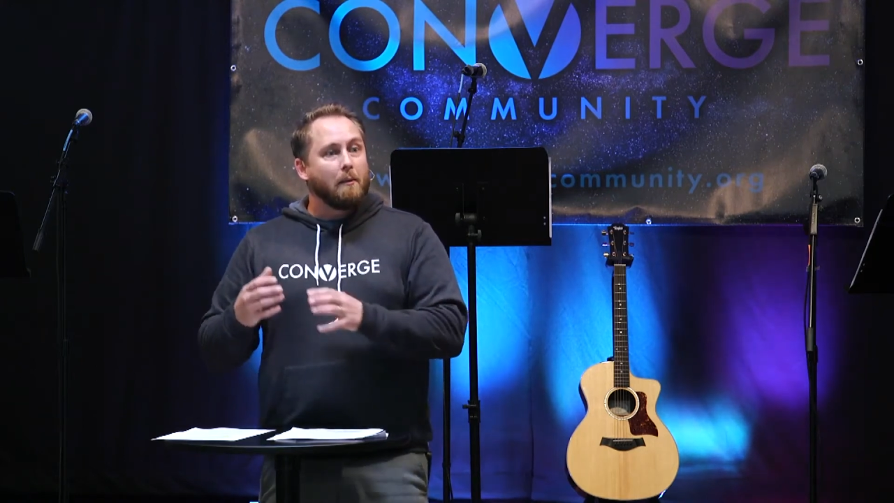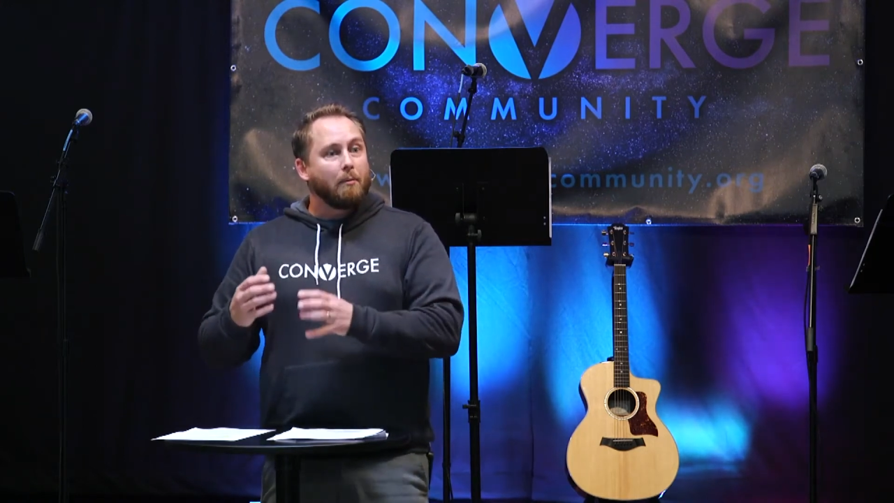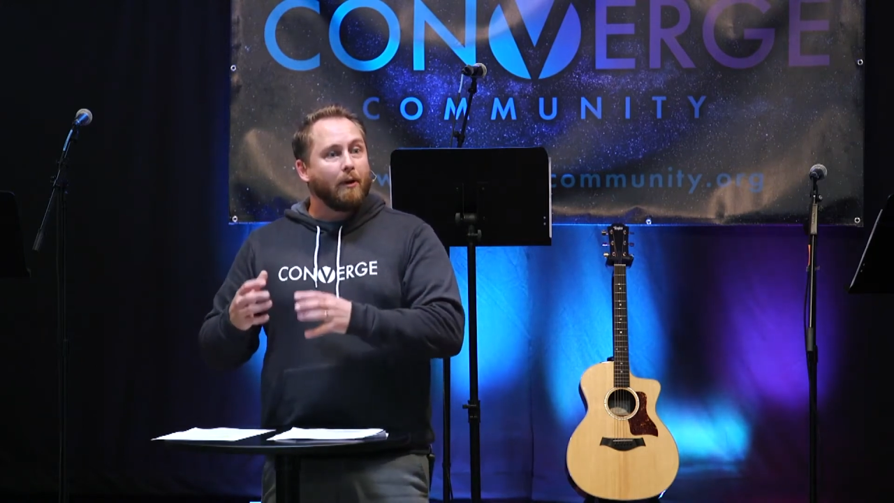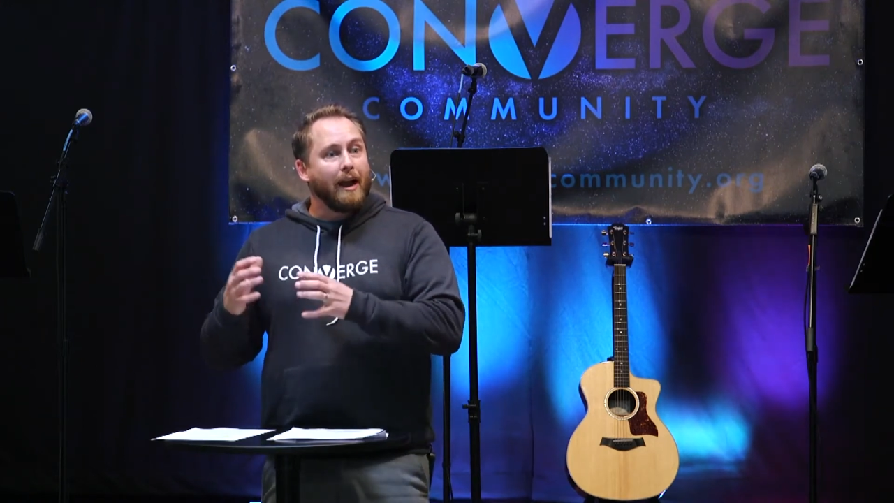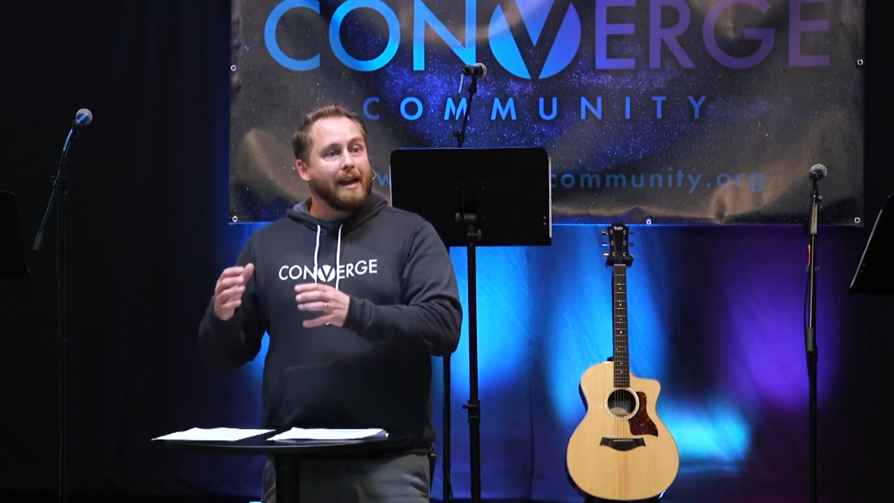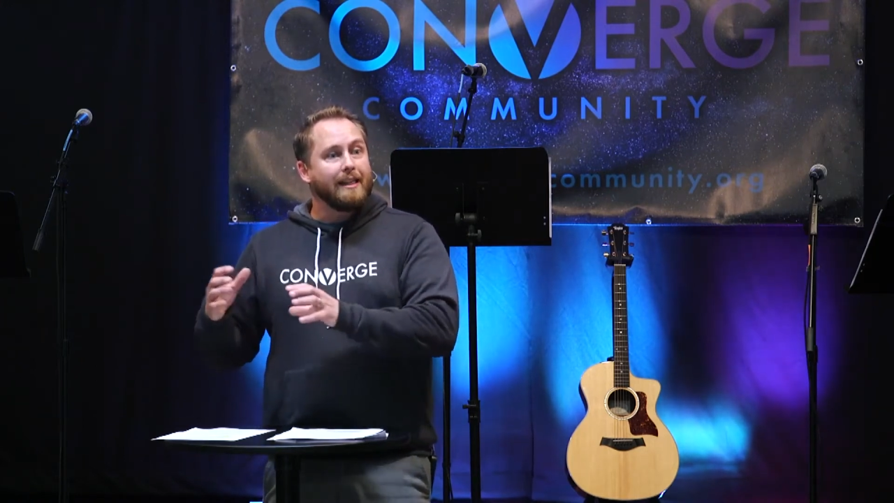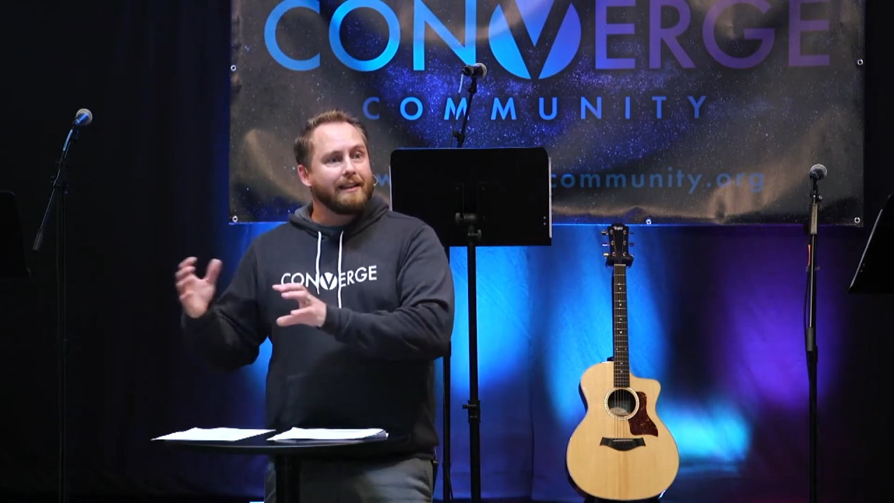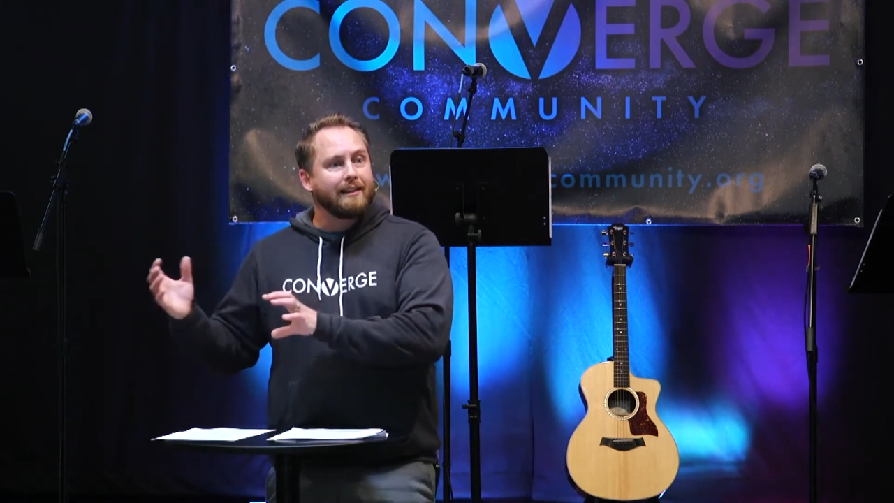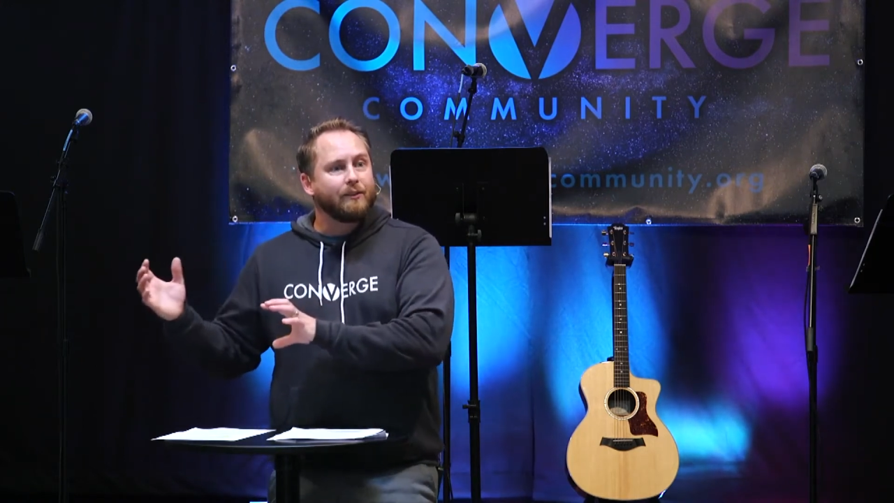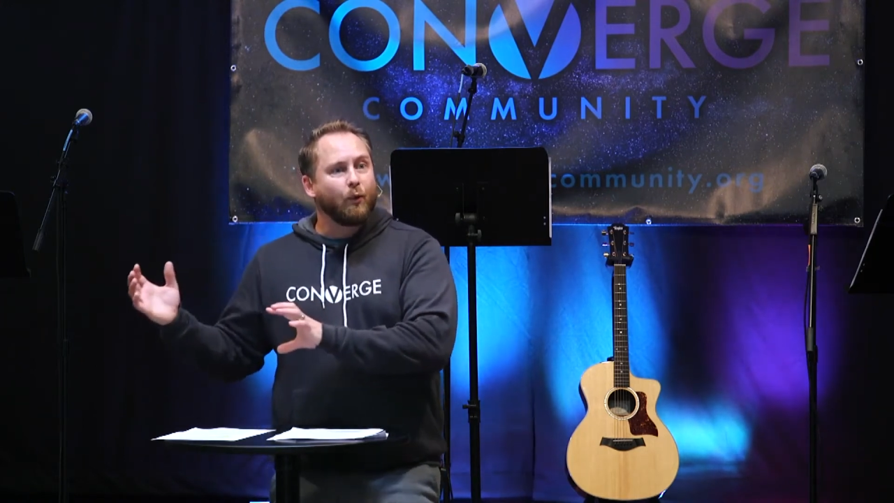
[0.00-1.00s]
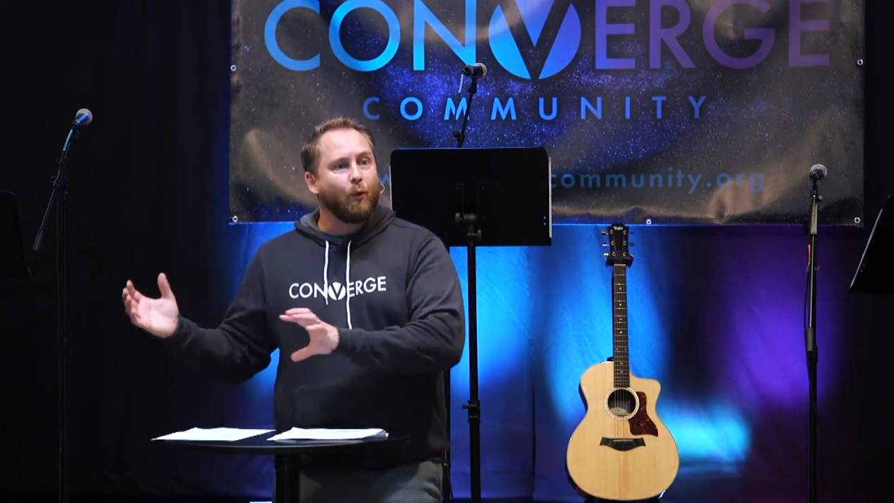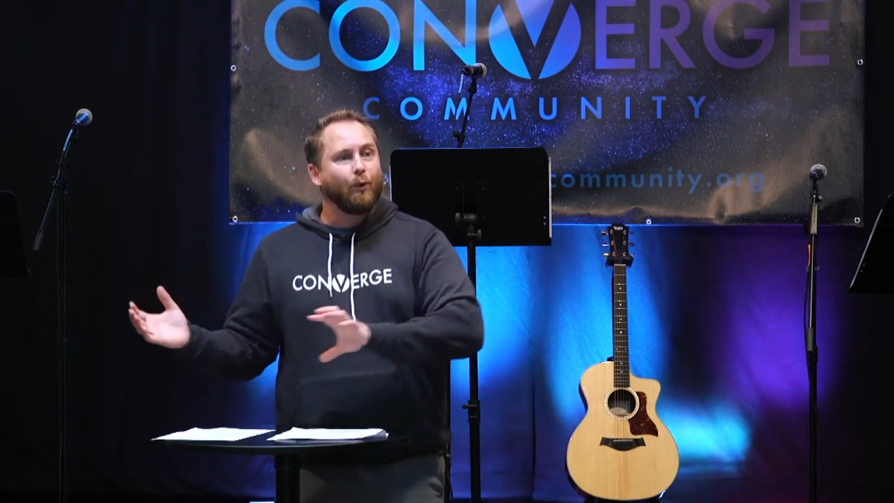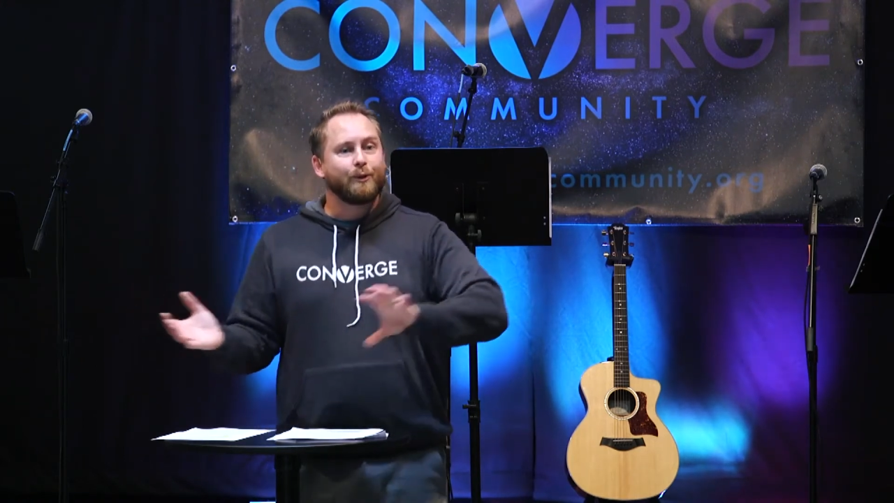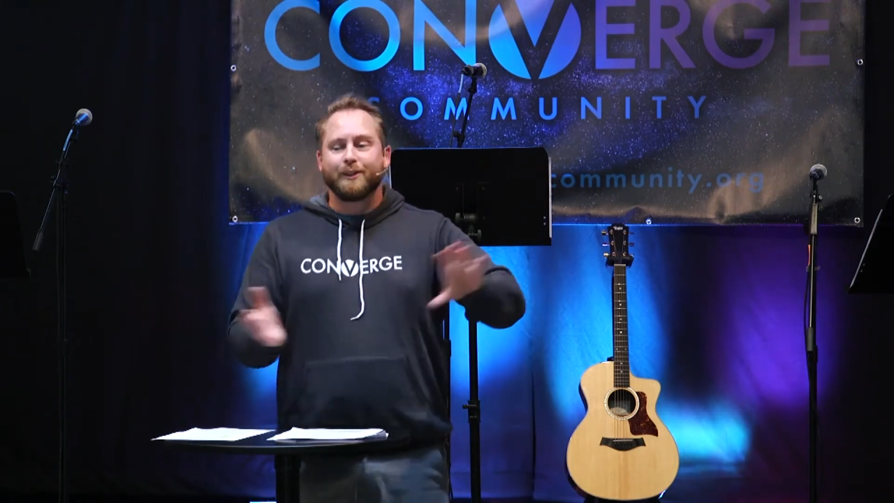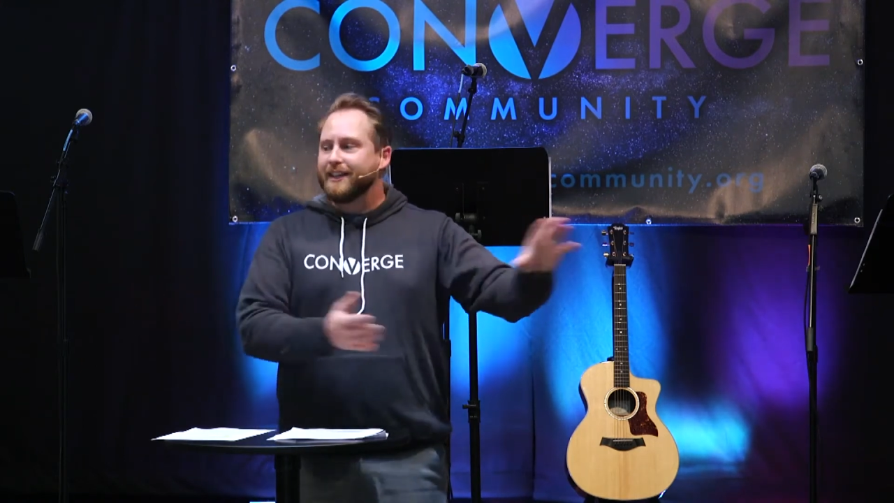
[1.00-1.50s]
Pray that the
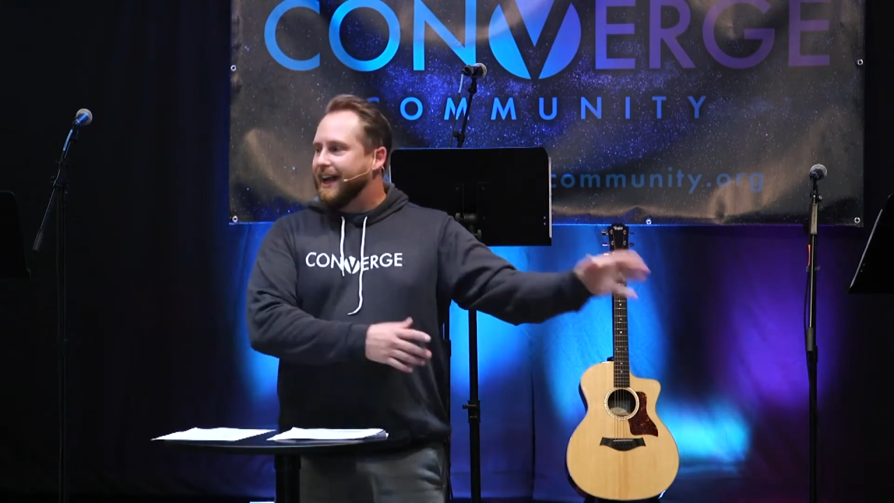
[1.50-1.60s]
door to the